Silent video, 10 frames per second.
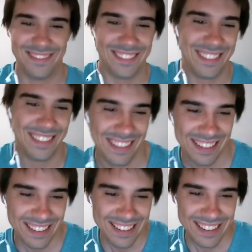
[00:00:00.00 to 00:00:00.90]

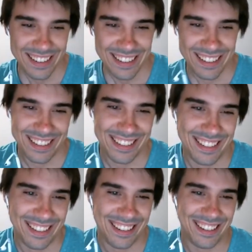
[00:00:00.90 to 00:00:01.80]

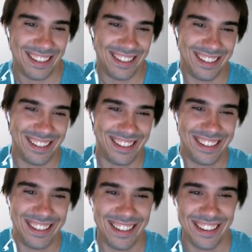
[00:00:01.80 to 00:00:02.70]

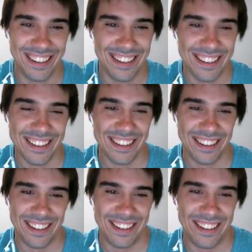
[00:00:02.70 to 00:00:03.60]

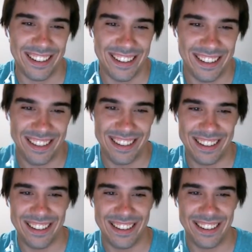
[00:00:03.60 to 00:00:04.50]

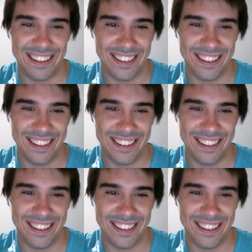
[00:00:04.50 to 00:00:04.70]
The person shown says nothing.